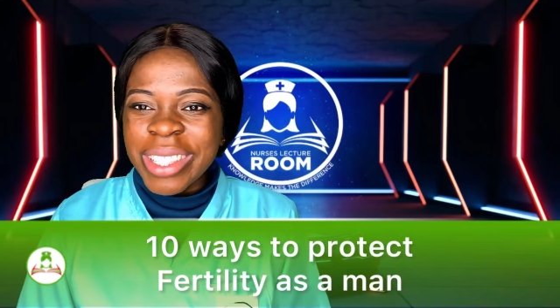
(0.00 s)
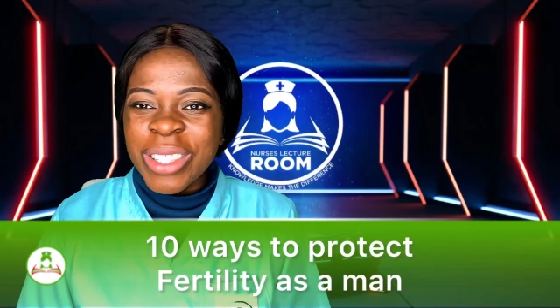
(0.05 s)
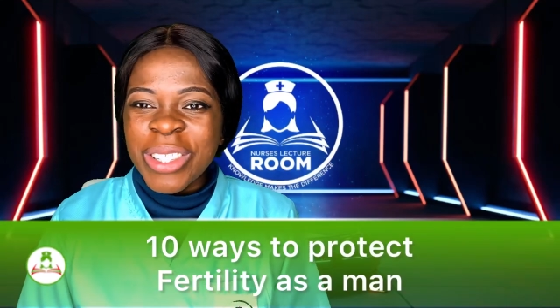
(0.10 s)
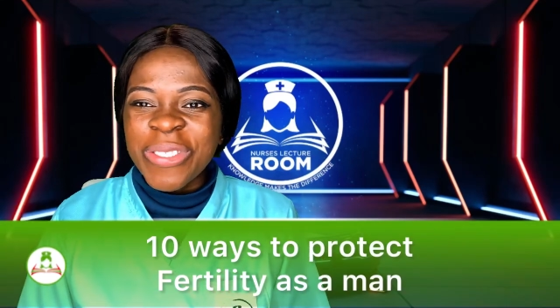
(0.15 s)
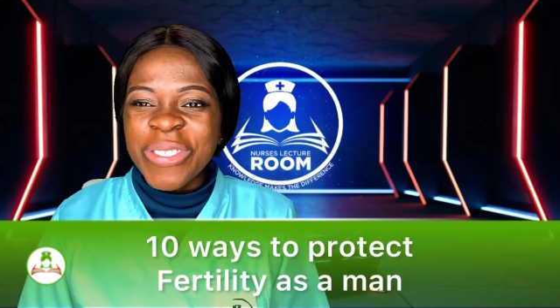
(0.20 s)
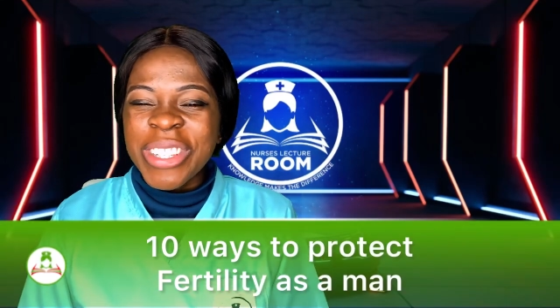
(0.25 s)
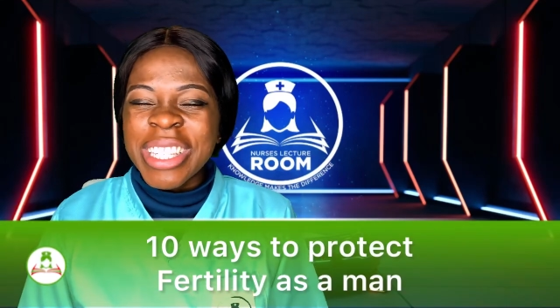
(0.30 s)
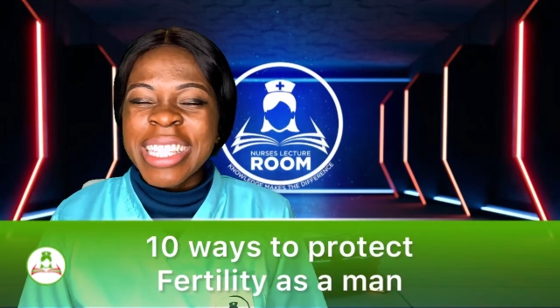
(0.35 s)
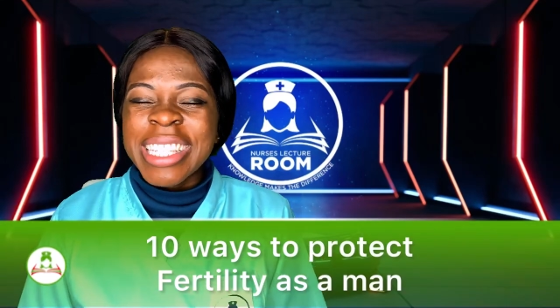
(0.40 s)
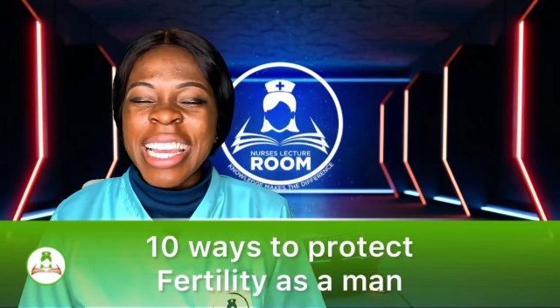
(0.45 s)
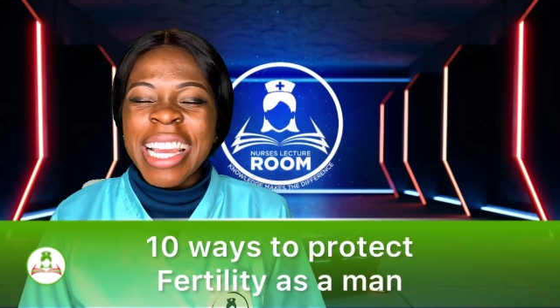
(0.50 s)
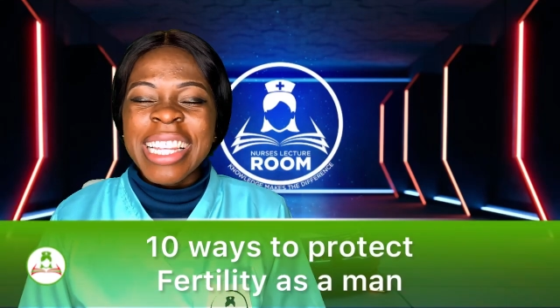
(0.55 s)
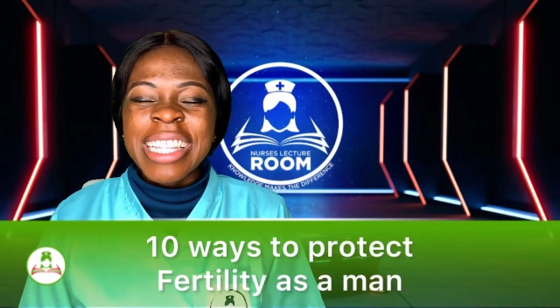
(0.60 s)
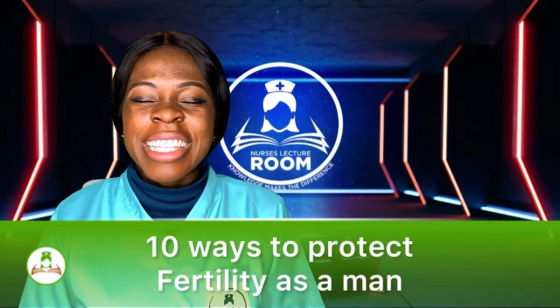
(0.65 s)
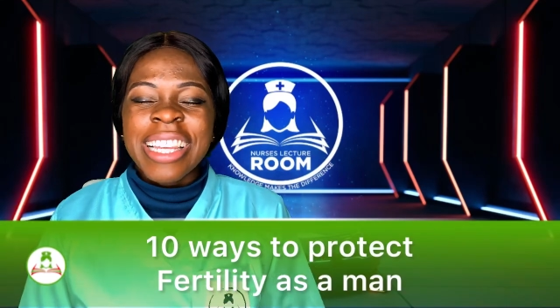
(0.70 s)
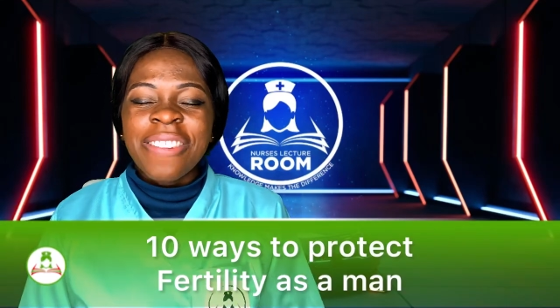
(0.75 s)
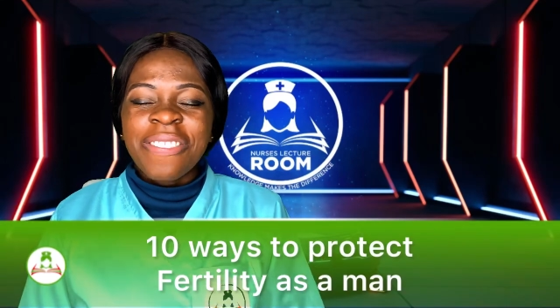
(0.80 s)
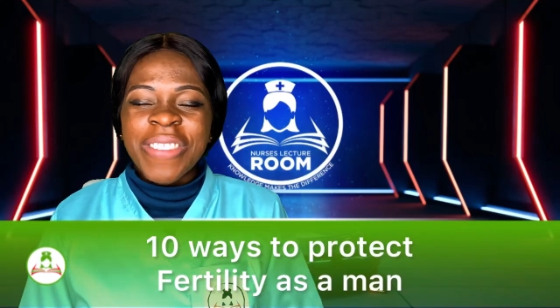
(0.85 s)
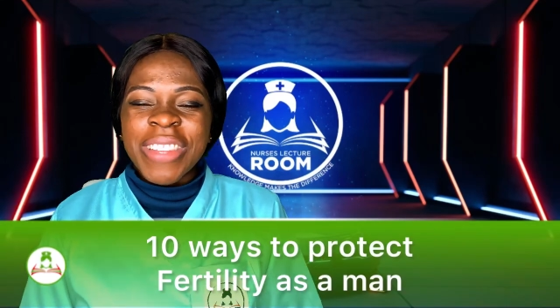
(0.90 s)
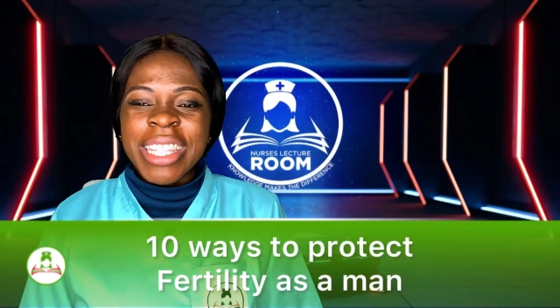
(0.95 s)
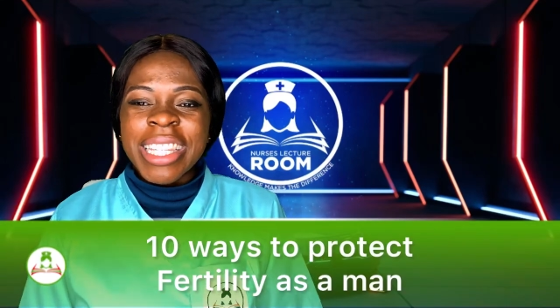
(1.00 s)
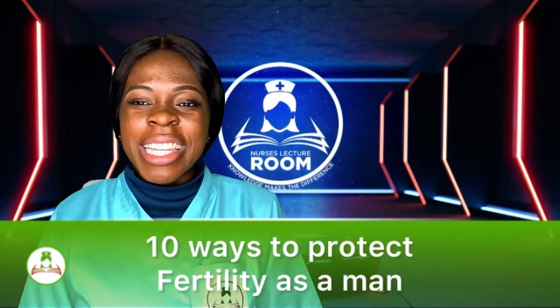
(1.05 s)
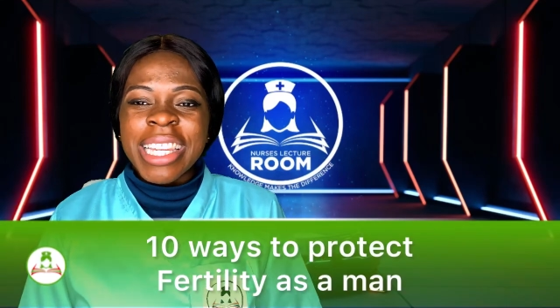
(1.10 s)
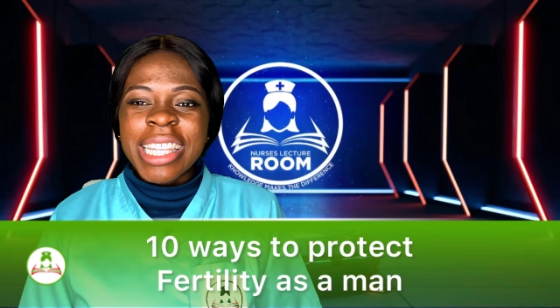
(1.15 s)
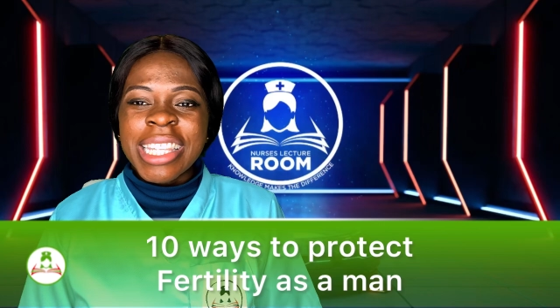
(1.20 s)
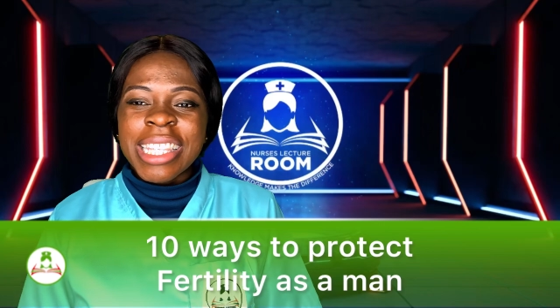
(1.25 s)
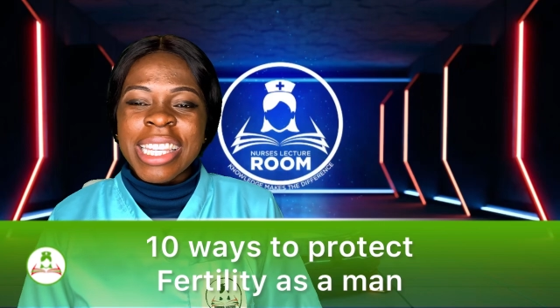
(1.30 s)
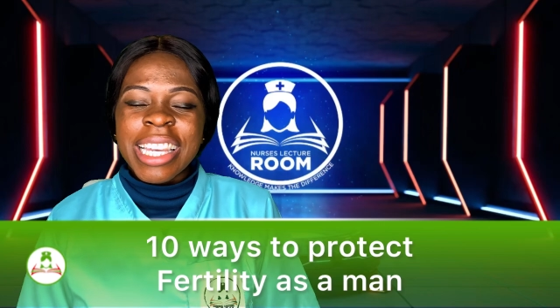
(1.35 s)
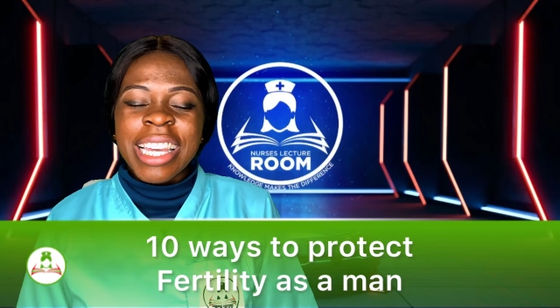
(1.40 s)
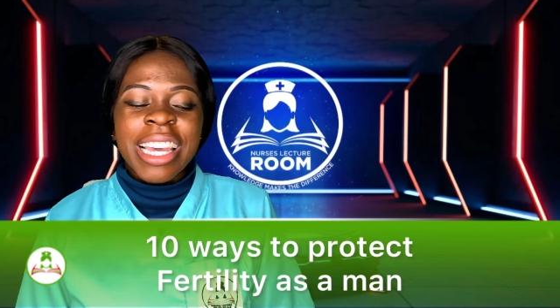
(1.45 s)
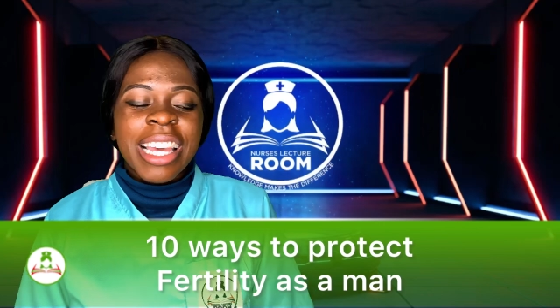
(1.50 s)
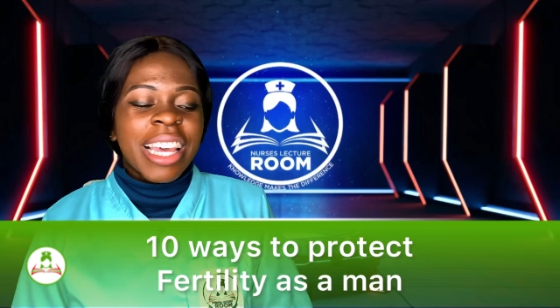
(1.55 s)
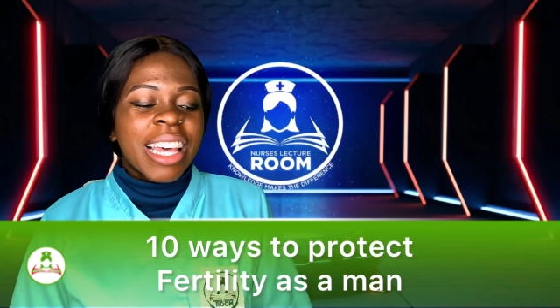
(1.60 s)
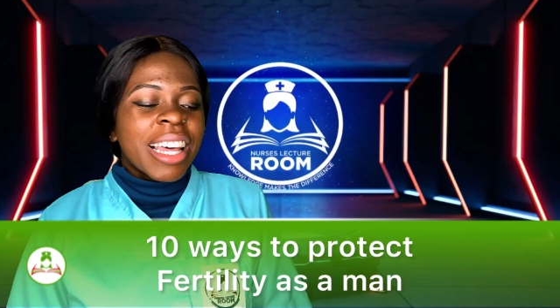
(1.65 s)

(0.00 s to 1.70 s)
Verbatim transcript: to protect their fertility.